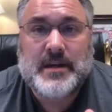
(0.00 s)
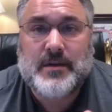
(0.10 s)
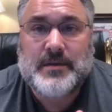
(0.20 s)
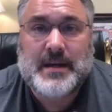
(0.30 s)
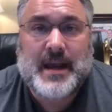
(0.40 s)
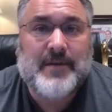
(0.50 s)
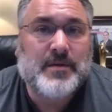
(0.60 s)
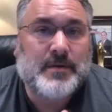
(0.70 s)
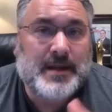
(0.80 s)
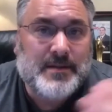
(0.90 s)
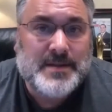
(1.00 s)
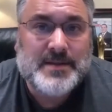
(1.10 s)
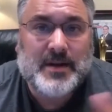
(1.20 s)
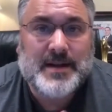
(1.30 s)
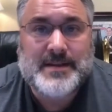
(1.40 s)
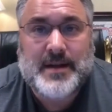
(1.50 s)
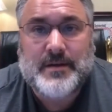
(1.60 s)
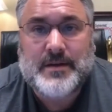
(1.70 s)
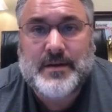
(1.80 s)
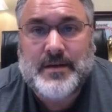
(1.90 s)
that everyone else is trying to
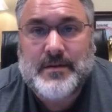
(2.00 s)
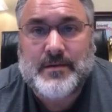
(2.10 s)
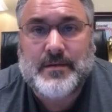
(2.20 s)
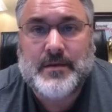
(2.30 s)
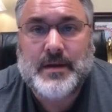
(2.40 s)
tell you to do.